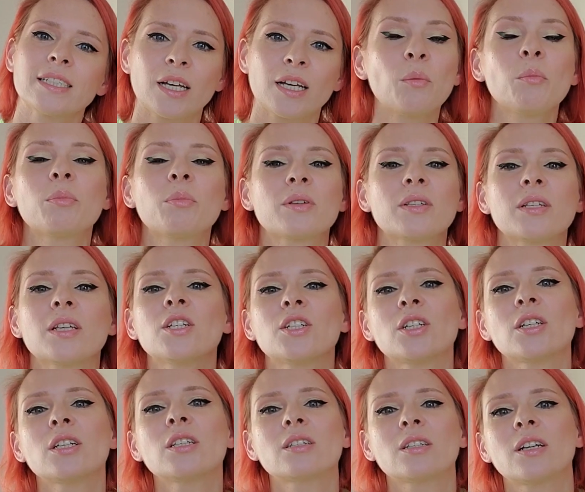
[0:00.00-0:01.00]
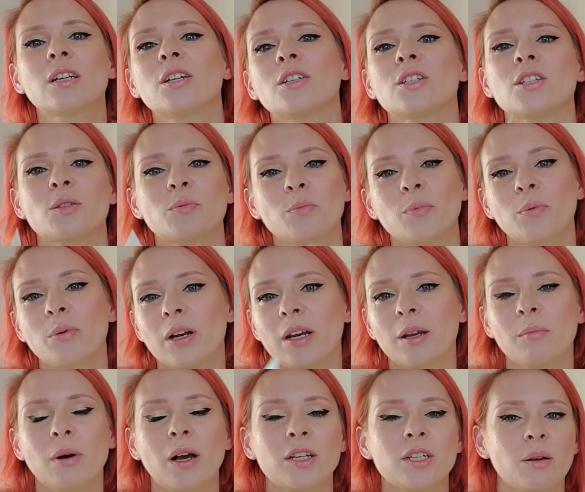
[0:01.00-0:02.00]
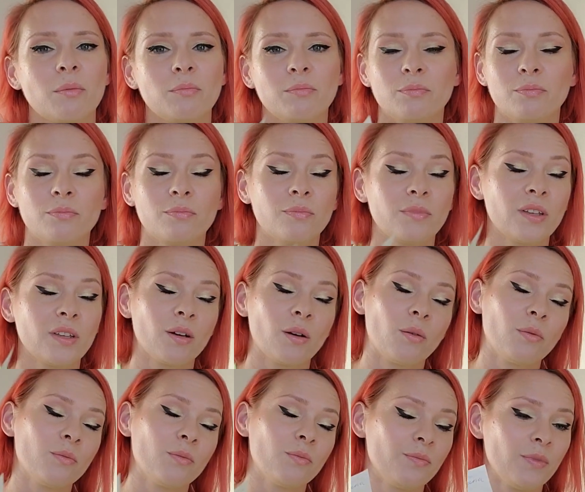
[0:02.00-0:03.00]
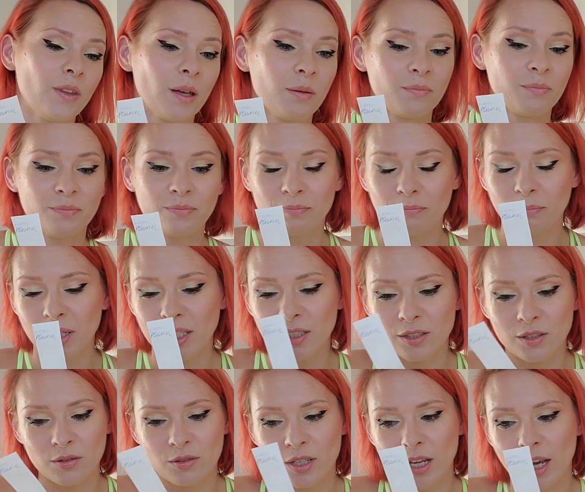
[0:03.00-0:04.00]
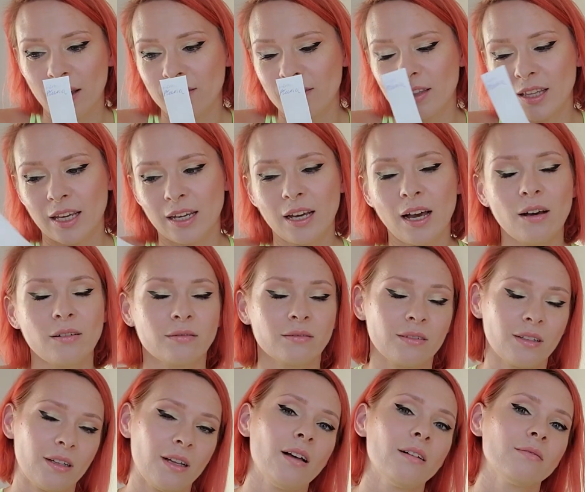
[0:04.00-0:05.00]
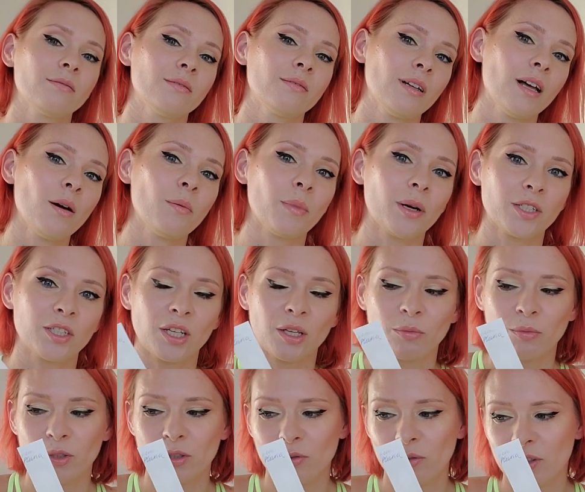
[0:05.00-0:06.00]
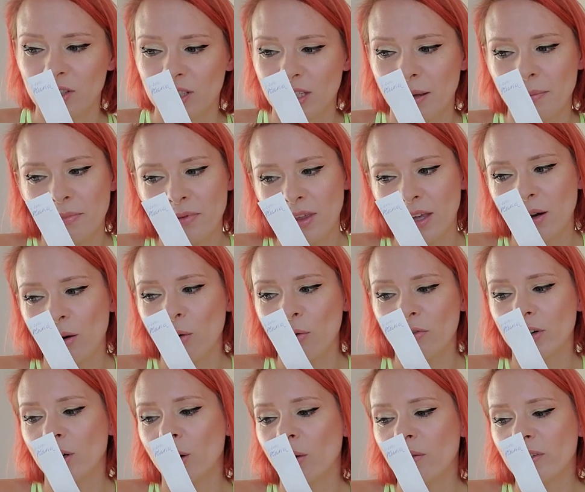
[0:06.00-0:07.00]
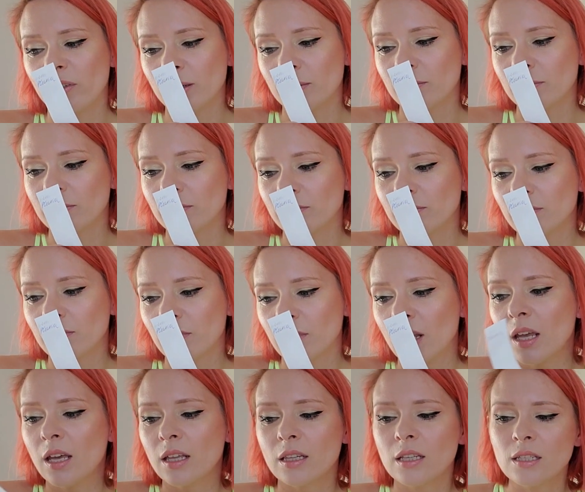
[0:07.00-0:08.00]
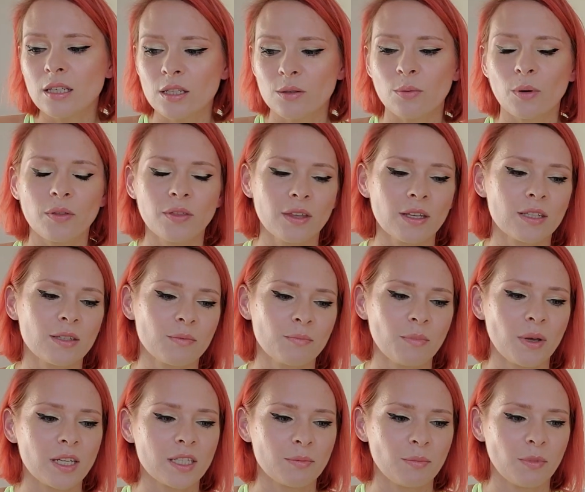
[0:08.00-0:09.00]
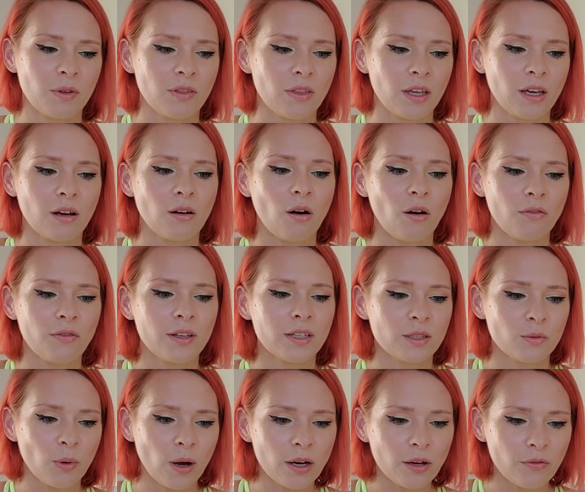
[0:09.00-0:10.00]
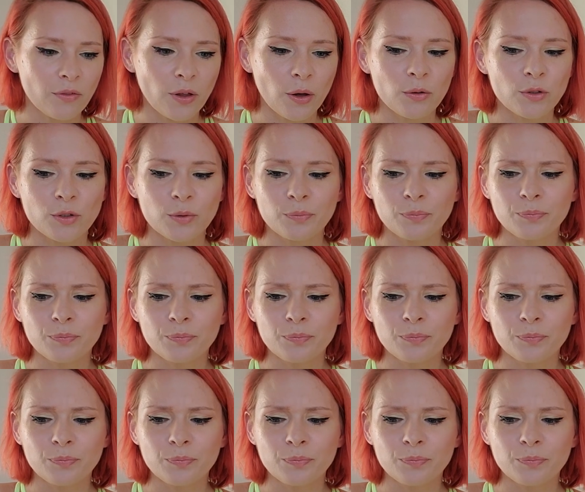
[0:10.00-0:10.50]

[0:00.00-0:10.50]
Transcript: compositions that are just pretty much they're beaten to death. Like how much can we do the same thing over and over? This is what this makes me think of. It's one of those